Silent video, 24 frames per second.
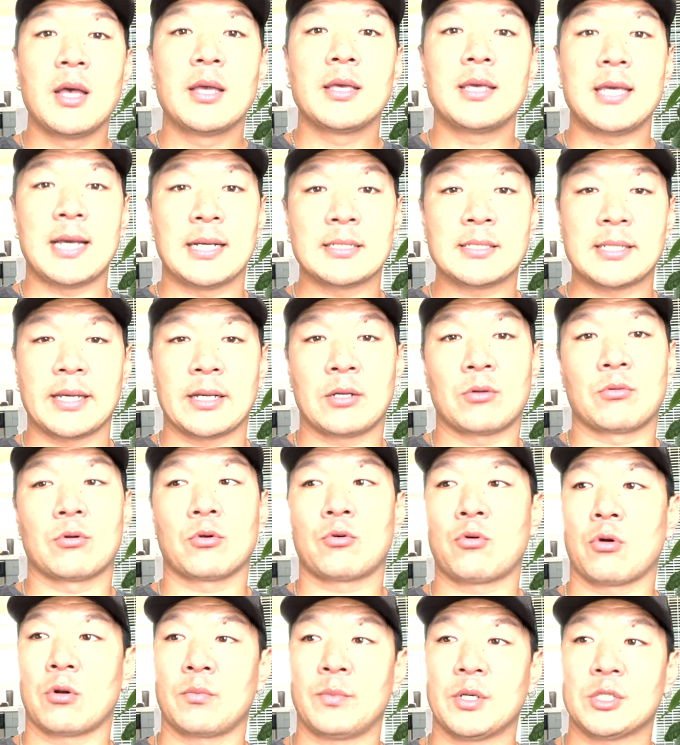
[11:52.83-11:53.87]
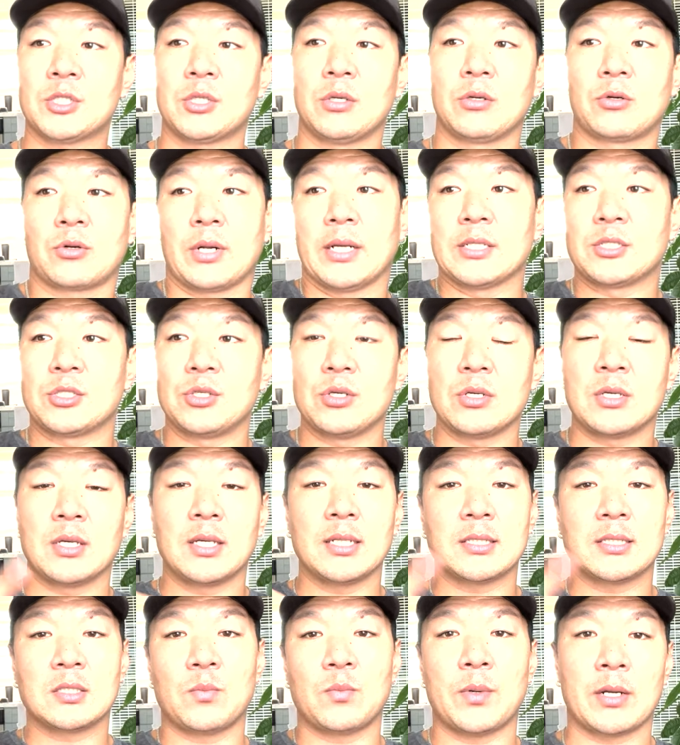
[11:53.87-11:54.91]
Yes, I can record my show. Great, so you can
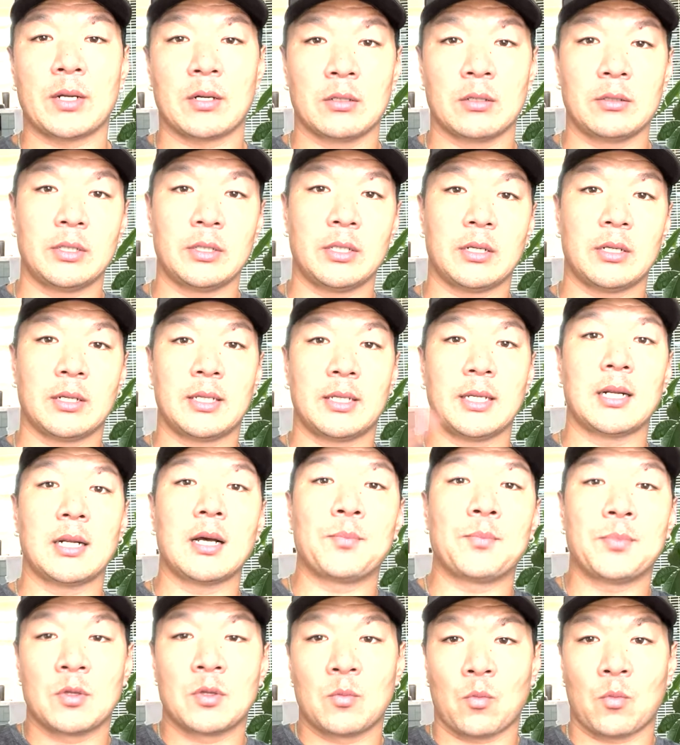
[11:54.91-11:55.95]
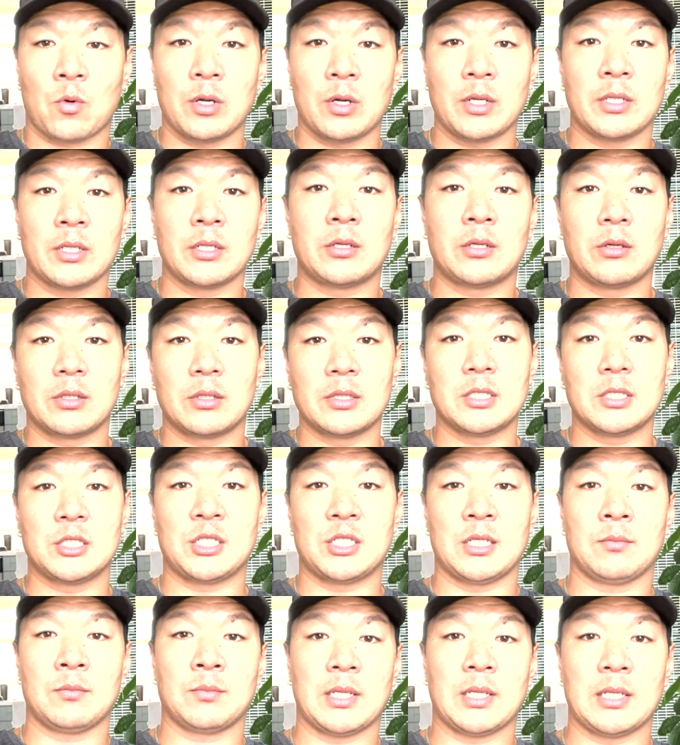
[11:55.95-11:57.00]
get to bed earlier, get up in the morning, go to the
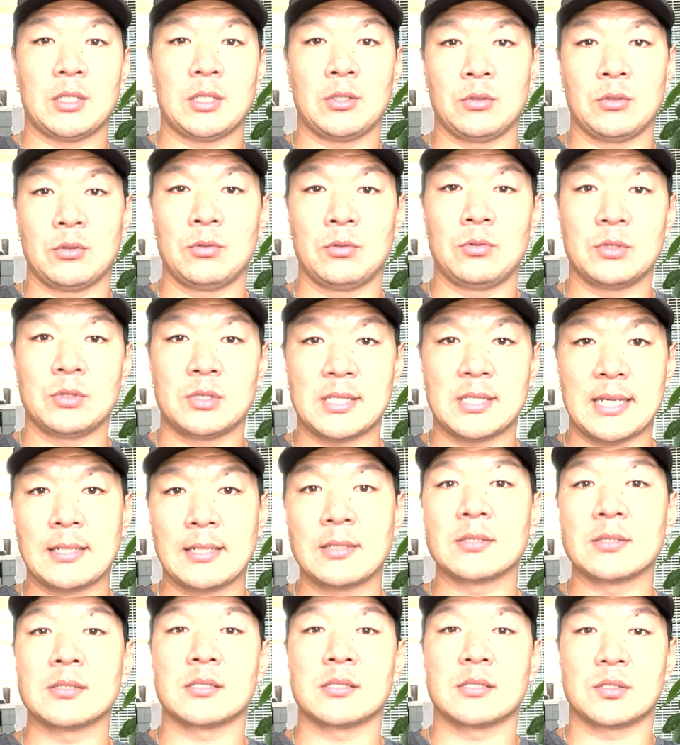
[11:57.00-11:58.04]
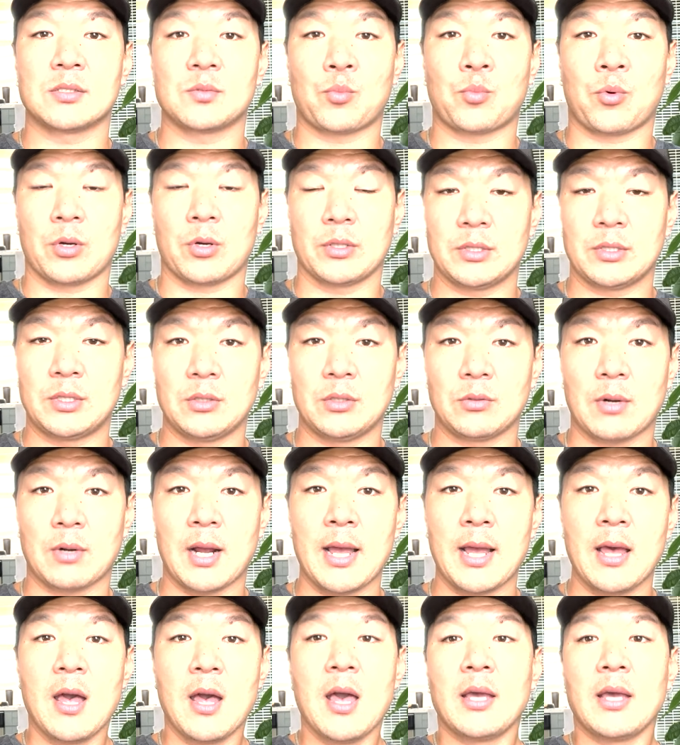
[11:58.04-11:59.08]
gym, like you said, is this is important to you,
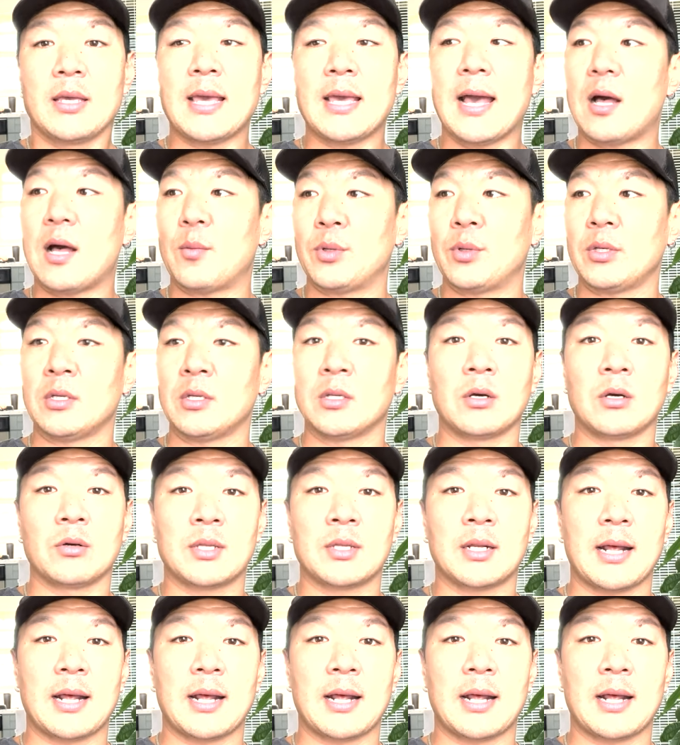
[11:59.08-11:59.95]
right? Yeah, but you know, then